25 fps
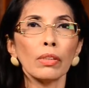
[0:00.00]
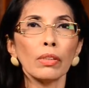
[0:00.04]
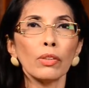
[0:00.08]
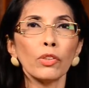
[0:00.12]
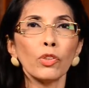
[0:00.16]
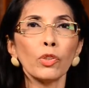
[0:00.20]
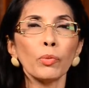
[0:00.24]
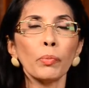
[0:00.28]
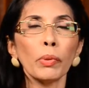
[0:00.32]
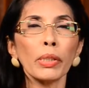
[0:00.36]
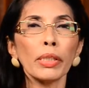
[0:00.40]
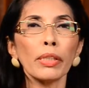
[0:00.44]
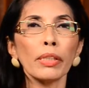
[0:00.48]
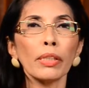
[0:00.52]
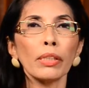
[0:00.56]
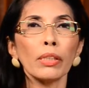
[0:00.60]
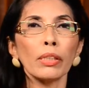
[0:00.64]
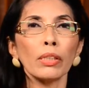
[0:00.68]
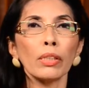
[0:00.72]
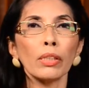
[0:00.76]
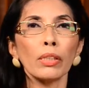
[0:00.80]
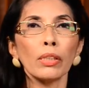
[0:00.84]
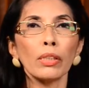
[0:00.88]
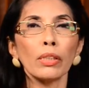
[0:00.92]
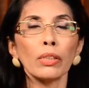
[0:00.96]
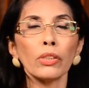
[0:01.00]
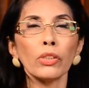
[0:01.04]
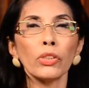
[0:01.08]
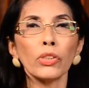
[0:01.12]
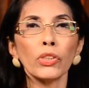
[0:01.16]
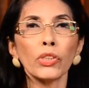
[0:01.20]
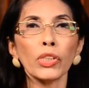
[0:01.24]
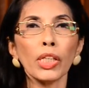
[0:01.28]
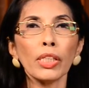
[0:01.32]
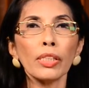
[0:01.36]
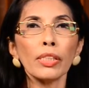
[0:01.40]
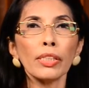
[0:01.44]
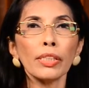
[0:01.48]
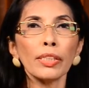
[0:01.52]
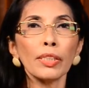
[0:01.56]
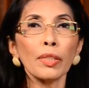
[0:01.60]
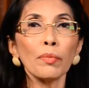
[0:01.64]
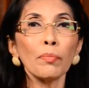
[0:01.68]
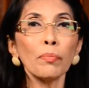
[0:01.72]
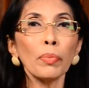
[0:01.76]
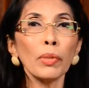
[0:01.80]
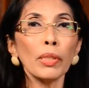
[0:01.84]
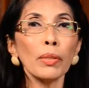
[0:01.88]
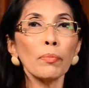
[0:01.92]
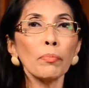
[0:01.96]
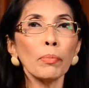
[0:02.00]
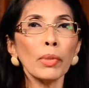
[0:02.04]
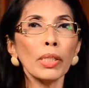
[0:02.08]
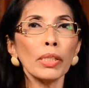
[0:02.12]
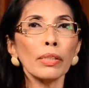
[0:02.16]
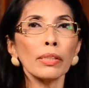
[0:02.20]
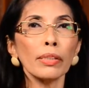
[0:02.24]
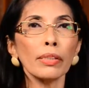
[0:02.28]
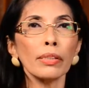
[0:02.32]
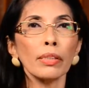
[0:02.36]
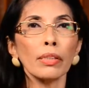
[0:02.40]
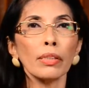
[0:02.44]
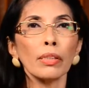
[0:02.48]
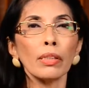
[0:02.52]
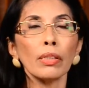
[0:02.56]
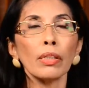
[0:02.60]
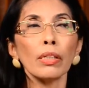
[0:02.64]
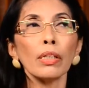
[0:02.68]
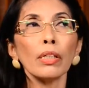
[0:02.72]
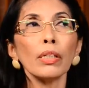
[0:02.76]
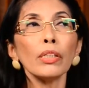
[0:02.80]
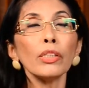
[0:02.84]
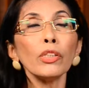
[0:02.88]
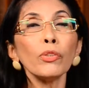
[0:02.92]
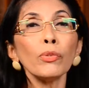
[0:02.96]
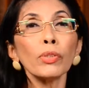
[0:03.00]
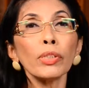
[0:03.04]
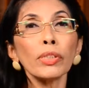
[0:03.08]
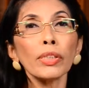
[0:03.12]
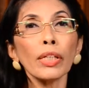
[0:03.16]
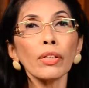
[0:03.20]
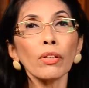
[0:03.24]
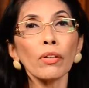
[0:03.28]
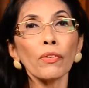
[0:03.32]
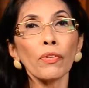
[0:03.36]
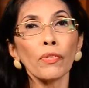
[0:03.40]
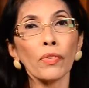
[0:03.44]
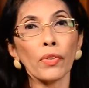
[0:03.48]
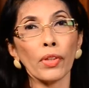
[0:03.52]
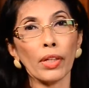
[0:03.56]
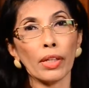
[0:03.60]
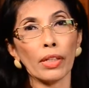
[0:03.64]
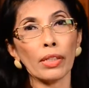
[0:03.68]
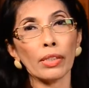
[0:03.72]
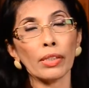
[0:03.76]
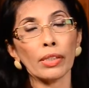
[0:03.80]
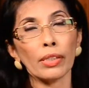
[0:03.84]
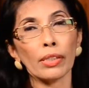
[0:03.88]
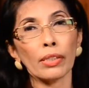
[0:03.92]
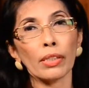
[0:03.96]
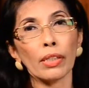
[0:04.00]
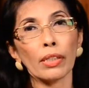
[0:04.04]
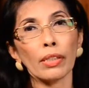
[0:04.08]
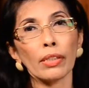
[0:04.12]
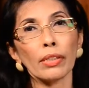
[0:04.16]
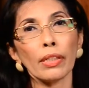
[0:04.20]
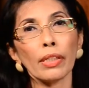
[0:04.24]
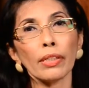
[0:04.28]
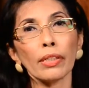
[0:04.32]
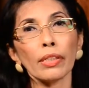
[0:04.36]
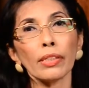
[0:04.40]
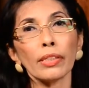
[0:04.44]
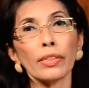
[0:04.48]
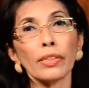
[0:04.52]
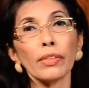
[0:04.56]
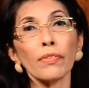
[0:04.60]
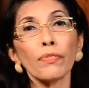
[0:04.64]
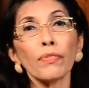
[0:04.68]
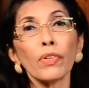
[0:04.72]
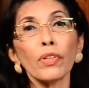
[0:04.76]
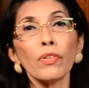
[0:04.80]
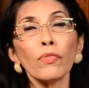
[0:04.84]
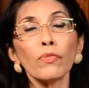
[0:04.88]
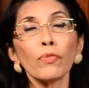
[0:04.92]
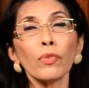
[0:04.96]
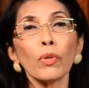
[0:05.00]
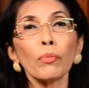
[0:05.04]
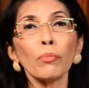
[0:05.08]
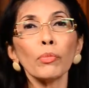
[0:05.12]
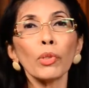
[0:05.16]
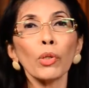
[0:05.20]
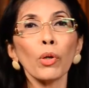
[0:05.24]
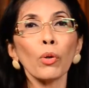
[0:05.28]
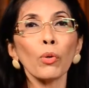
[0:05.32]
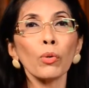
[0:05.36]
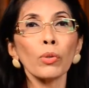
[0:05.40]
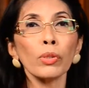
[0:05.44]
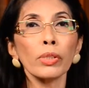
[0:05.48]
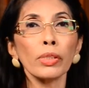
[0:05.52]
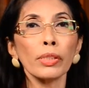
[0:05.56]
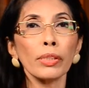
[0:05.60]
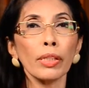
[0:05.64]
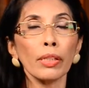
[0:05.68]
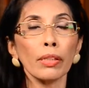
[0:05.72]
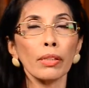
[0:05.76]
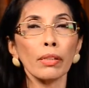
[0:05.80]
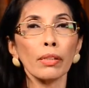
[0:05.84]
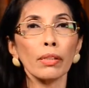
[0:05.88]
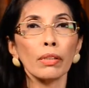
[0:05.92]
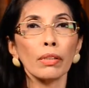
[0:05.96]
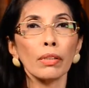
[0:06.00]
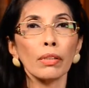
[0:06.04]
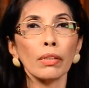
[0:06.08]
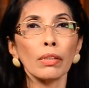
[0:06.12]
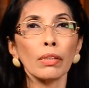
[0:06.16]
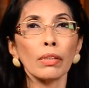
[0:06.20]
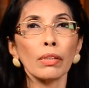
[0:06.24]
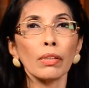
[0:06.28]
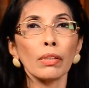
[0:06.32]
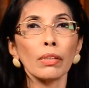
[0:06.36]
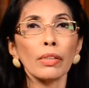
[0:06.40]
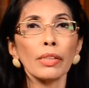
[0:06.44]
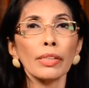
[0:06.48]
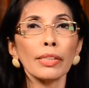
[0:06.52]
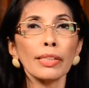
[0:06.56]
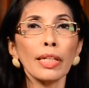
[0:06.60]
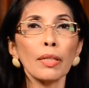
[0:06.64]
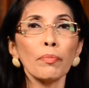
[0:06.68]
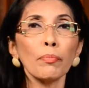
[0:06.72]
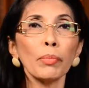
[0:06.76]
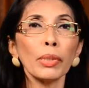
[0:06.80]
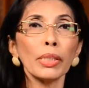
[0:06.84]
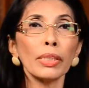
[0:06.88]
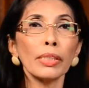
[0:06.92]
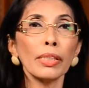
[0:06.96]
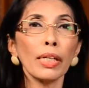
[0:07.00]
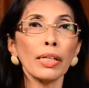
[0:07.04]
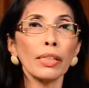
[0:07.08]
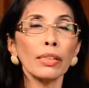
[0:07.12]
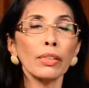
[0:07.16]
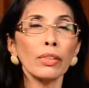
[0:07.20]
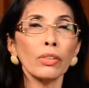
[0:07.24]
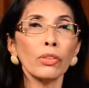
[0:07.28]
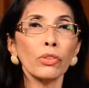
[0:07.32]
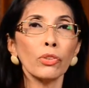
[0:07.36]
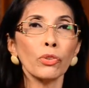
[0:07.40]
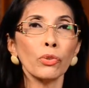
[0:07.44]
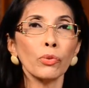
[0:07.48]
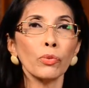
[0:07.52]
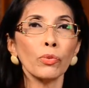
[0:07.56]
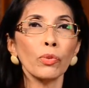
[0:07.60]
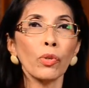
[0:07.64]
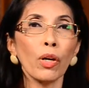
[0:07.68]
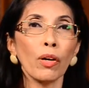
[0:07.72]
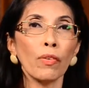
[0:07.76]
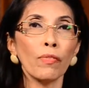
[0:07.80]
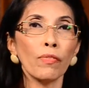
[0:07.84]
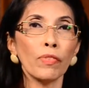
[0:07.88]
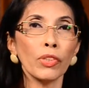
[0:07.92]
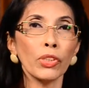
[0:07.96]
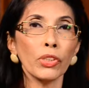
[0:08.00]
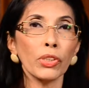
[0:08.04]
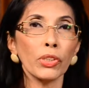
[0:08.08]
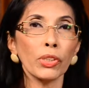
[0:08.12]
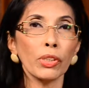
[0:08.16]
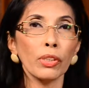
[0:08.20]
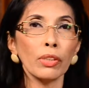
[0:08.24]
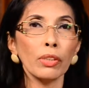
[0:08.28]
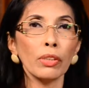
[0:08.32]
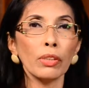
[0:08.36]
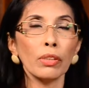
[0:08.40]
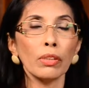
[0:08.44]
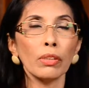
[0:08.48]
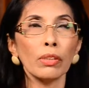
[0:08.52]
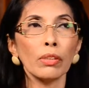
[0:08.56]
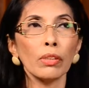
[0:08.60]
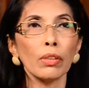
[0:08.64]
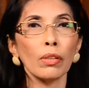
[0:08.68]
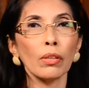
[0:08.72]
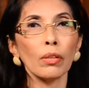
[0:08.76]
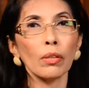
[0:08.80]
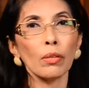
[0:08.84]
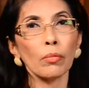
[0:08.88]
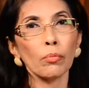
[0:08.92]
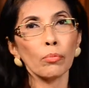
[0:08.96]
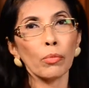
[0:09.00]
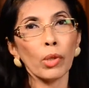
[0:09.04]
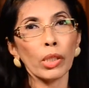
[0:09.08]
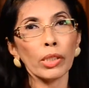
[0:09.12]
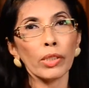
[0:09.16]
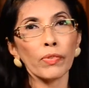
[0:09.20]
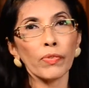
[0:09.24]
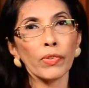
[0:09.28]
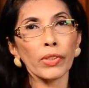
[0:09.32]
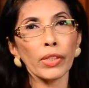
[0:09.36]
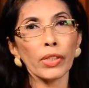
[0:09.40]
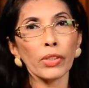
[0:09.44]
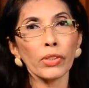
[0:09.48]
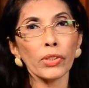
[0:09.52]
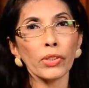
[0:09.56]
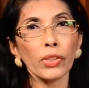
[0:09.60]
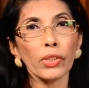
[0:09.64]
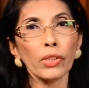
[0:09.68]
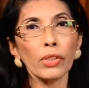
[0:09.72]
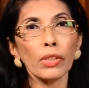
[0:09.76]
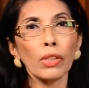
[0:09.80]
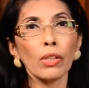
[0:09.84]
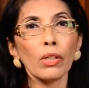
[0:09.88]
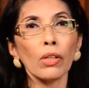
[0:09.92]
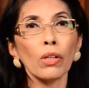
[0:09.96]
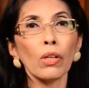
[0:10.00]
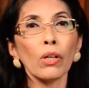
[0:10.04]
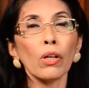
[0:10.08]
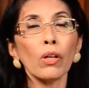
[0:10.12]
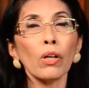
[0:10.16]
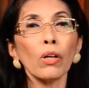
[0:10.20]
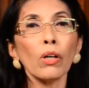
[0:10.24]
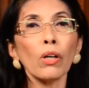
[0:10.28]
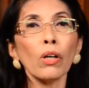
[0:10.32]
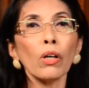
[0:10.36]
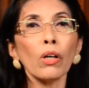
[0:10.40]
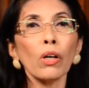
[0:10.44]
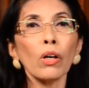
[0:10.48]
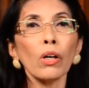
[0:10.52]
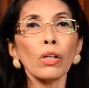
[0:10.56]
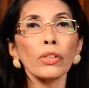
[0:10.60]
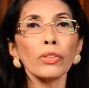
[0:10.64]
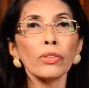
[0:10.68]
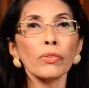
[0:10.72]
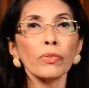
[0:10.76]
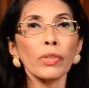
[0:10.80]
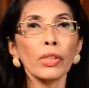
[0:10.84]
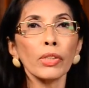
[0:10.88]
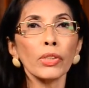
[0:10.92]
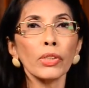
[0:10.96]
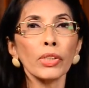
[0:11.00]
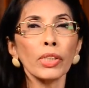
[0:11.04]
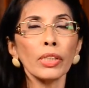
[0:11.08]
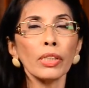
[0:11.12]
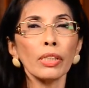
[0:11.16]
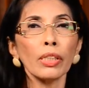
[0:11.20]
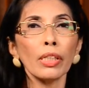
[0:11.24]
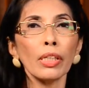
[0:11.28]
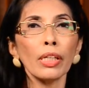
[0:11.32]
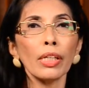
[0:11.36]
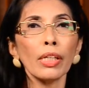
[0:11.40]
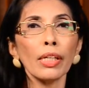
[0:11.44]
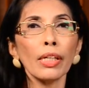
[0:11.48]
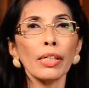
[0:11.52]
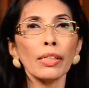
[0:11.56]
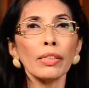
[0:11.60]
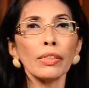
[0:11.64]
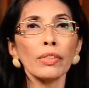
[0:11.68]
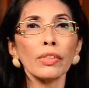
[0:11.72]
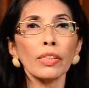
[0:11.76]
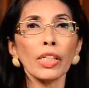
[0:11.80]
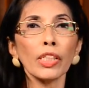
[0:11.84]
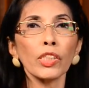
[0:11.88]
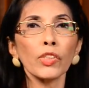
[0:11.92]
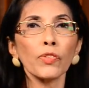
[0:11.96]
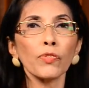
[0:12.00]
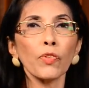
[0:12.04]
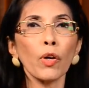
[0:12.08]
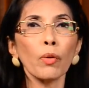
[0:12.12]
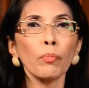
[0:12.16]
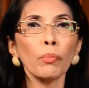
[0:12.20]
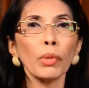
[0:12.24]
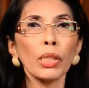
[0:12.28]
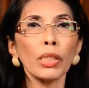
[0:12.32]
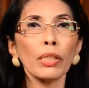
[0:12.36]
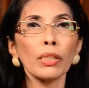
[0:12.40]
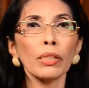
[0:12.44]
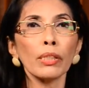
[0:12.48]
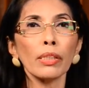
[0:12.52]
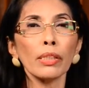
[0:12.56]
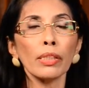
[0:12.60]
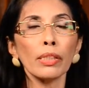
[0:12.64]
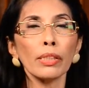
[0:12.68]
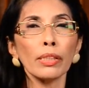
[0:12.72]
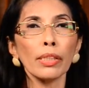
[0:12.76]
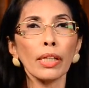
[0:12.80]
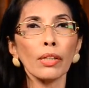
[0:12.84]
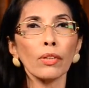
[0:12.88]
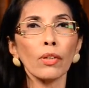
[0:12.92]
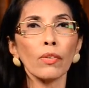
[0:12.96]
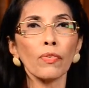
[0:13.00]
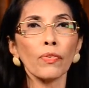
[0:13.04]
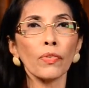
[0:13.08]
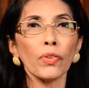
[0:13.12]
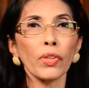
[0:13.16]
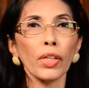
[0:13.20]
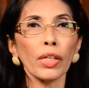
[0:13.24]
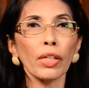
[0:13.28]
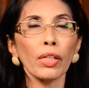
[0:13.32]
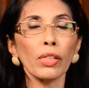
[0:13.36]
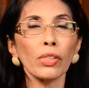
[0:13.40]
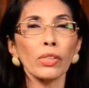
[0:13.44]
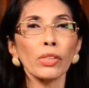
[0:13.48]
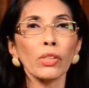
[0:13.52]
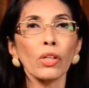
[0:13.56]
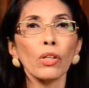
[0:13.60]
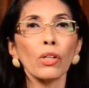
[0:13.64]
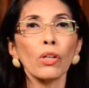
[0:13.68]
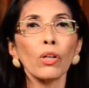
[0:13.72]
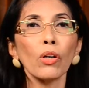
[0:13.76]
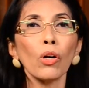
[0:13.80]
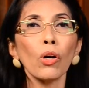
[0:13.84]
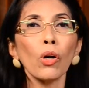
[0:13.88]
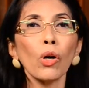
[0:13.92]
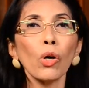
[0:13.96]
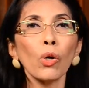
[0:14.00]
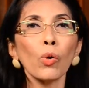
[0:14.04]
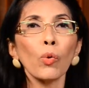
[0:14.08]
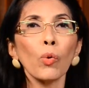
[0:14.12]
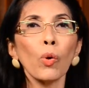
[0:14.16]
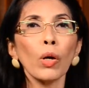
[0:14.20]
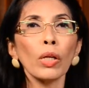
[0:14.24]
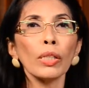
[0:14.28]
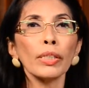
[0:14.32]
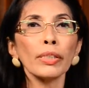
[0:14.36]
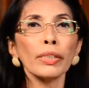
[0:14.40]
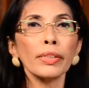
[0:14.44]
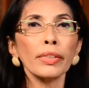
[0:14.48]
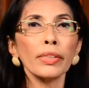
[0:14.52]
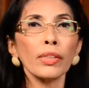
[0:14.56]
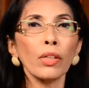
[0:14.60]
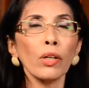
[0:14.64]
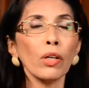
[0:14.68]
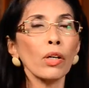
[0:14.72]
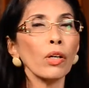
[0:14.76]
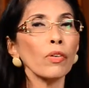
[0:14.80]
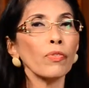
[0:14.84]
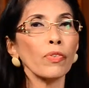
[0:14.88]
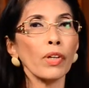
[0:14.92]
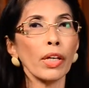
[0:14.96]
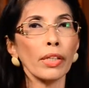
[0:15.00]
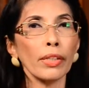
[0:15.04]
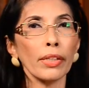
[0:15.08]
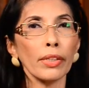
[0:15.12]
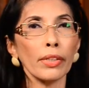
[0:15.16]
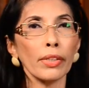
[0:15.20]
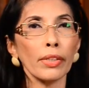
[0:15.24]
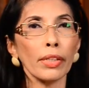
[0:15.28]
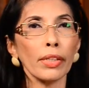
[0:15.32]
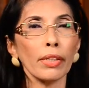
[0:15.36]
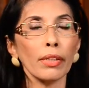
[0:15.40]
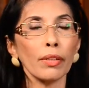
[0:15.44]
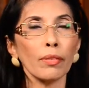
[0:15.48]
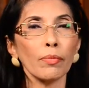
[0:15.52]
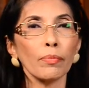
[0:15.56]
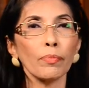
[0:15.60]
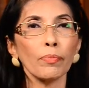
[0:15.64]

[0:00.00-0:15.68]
To begin, change simply means a new state of things that is different from the old state. This can be done through conversion, modification, or alteration and transforming the state of things or quality of anything.